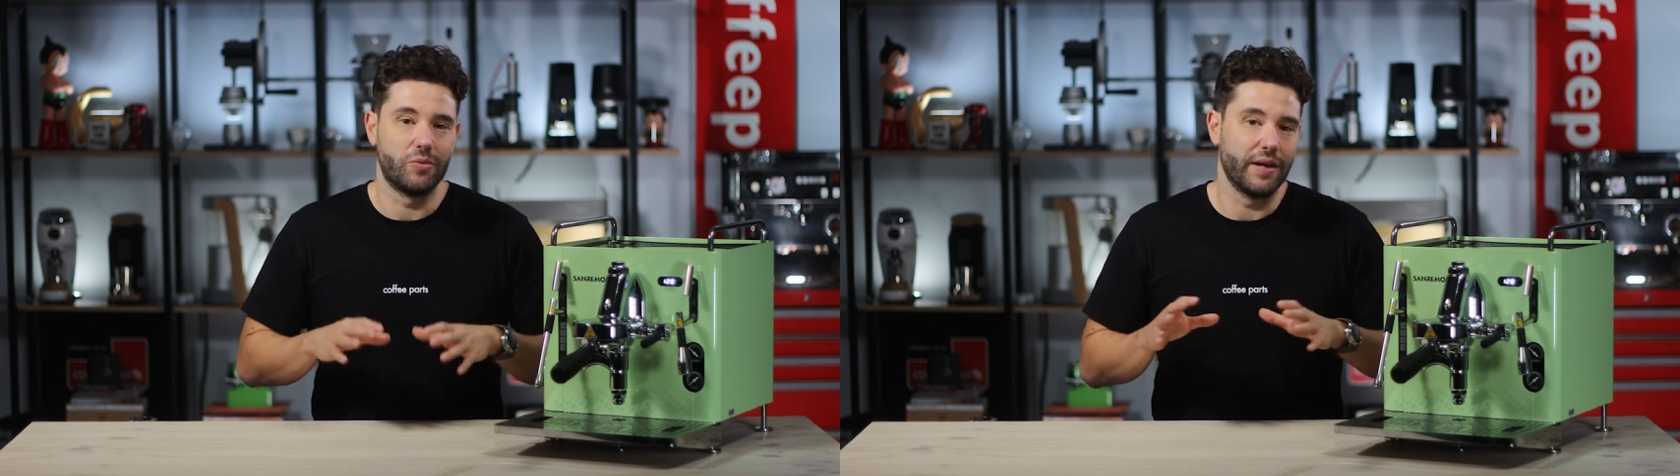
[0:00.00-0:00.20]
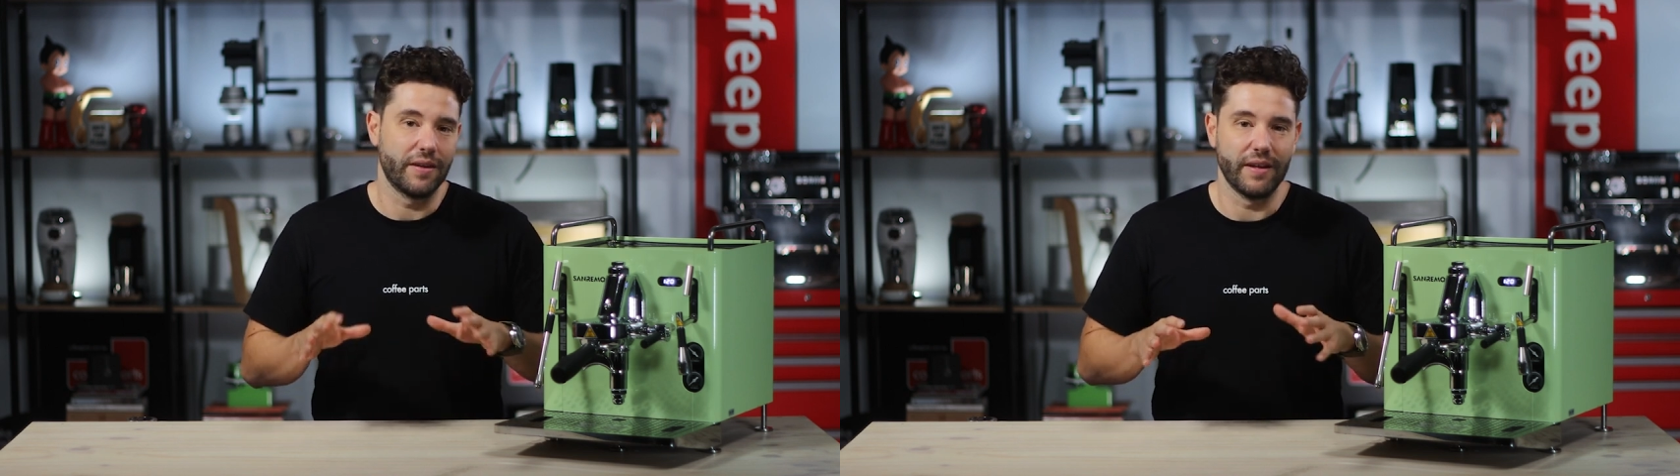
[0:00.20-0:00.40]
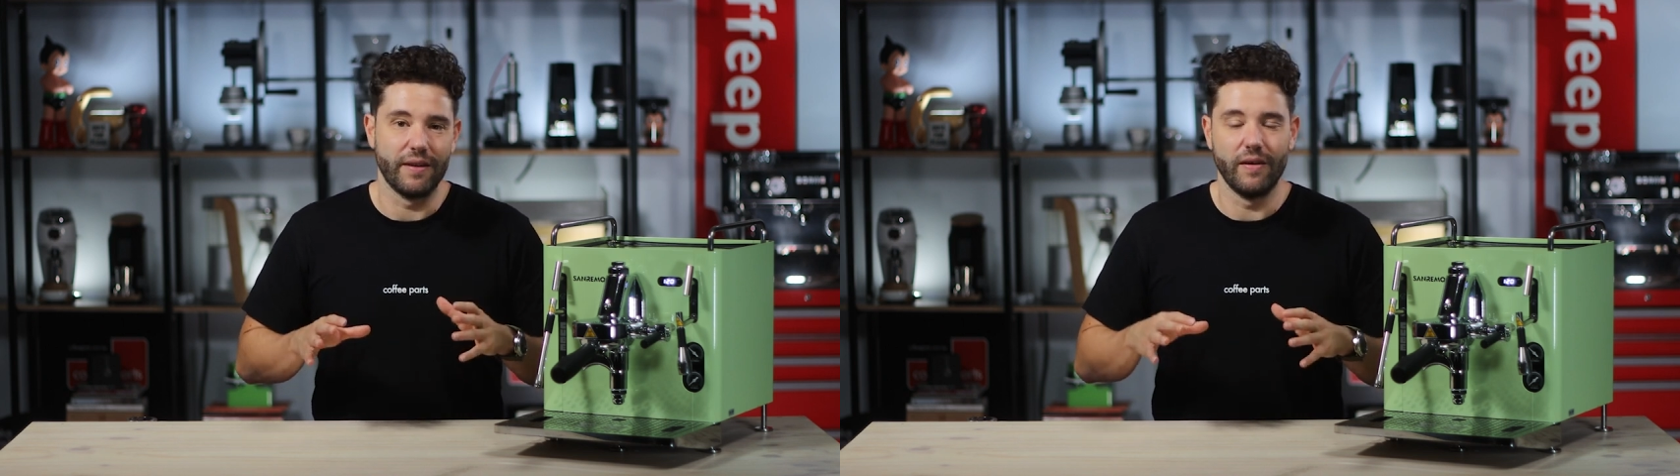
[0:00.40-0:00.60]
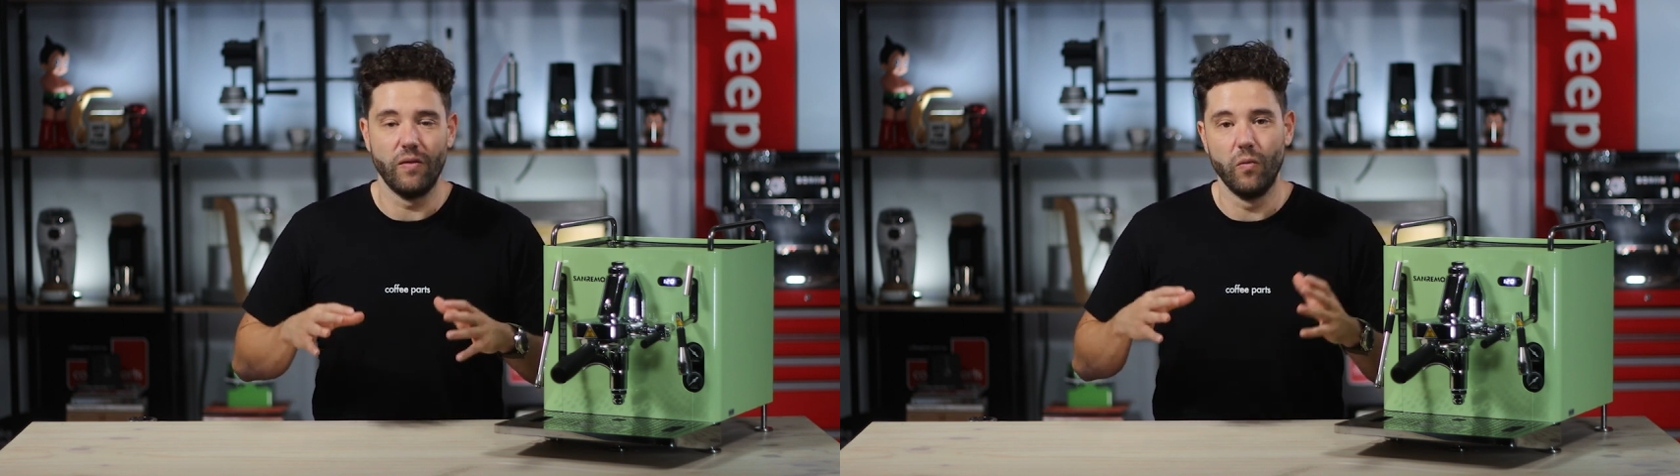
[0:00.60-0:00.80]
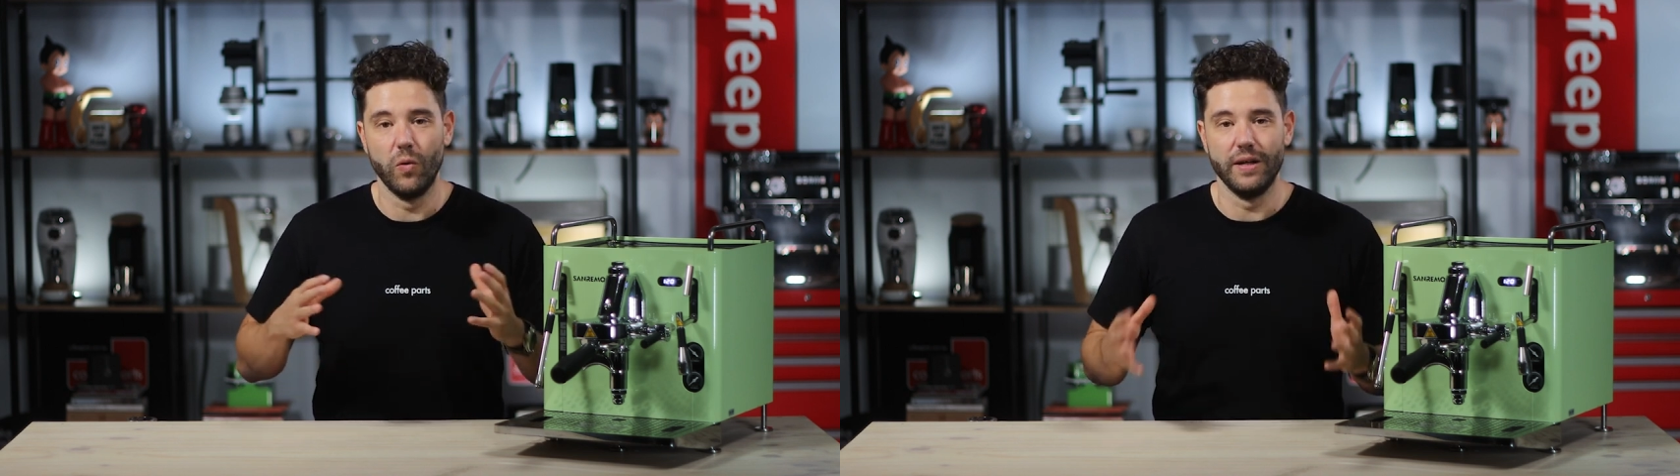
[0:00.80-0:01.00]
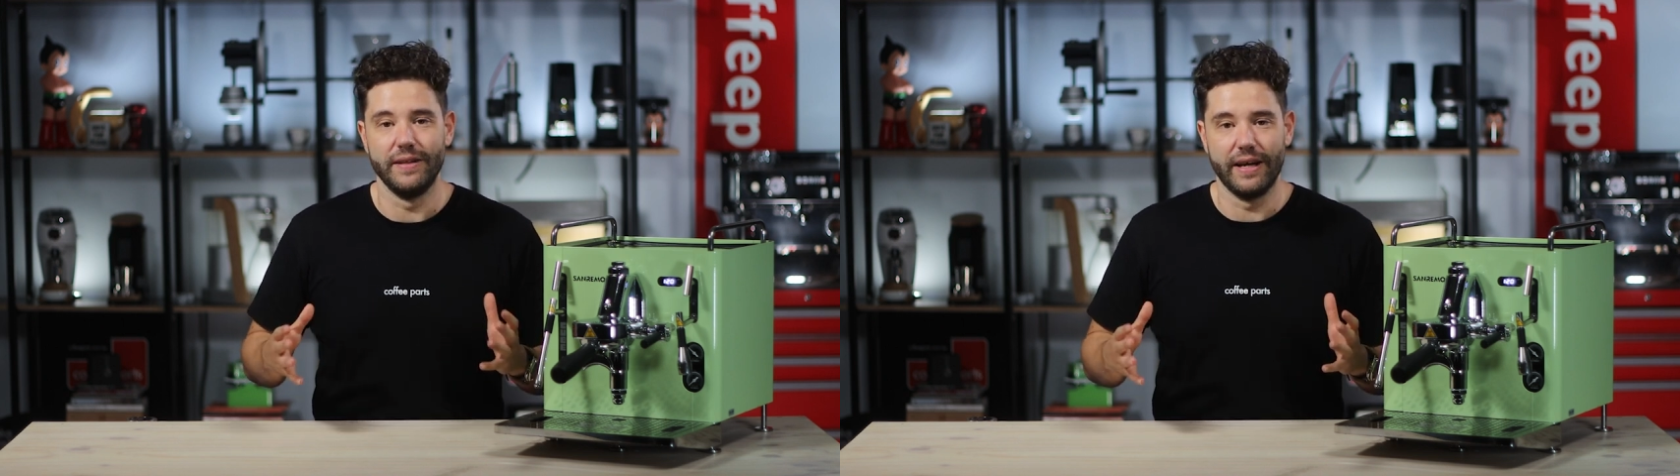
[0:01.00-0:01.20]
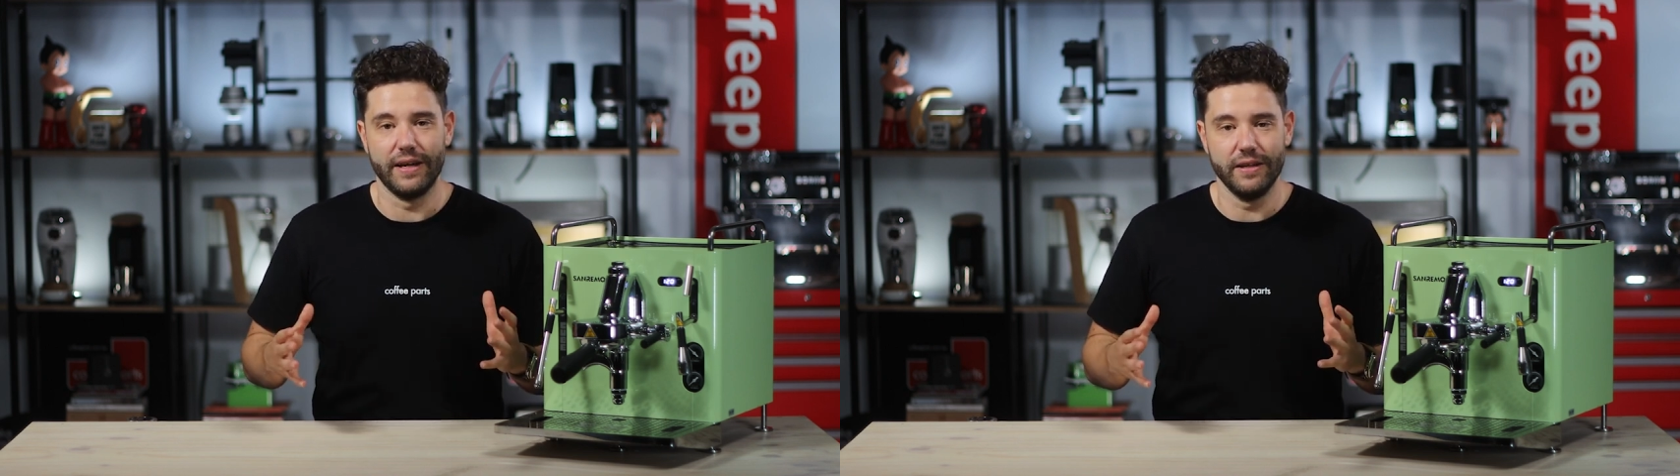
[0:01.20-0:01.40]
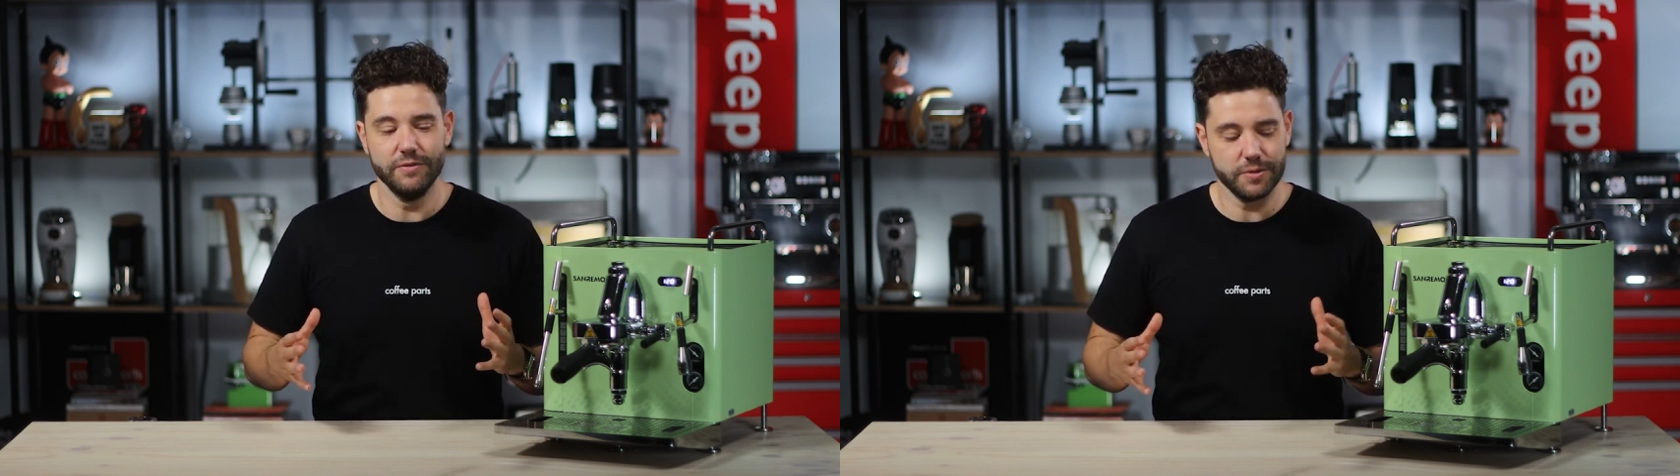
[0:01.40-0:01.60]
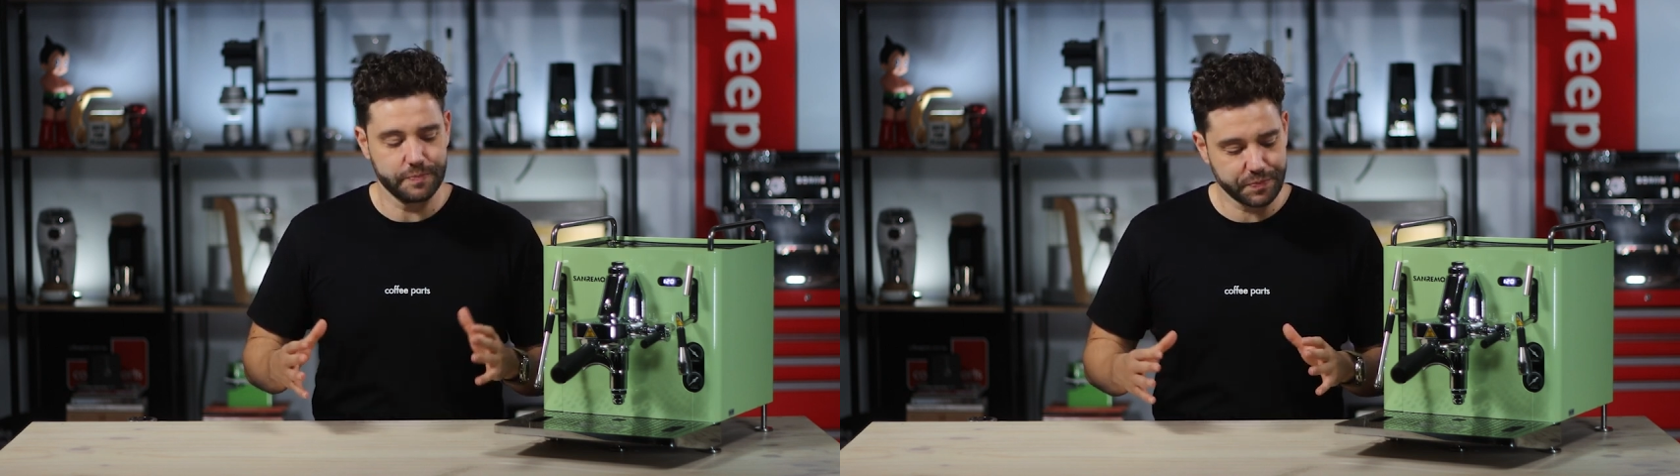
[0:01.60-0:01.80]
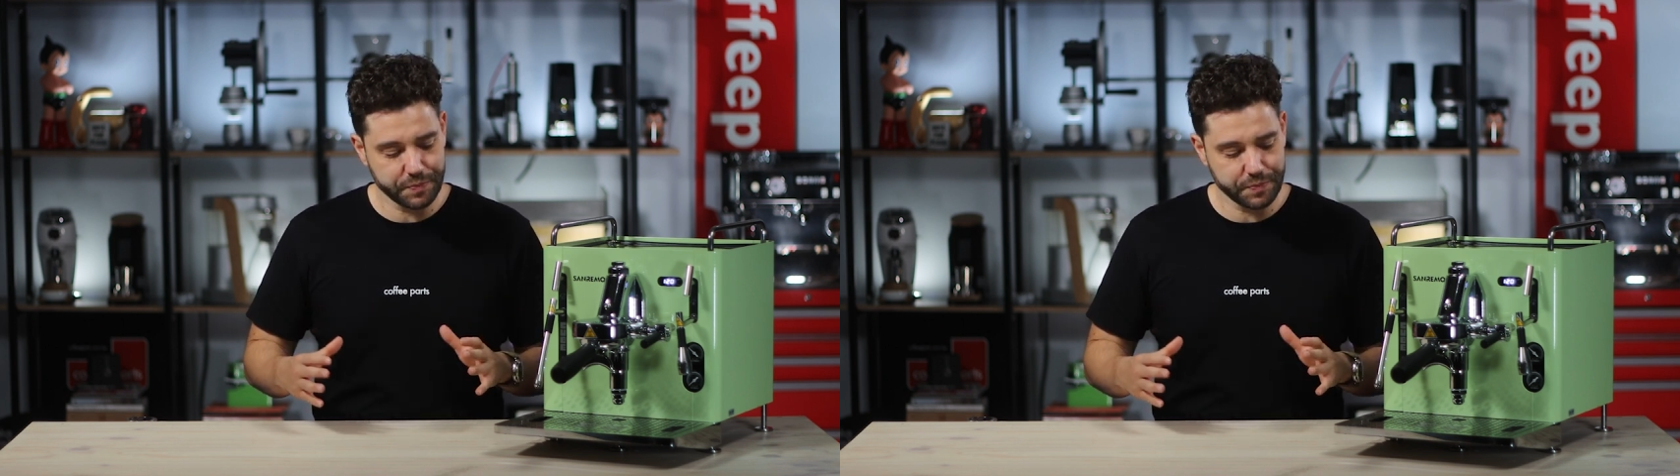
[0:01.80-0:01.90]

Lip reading: rather than really negatives.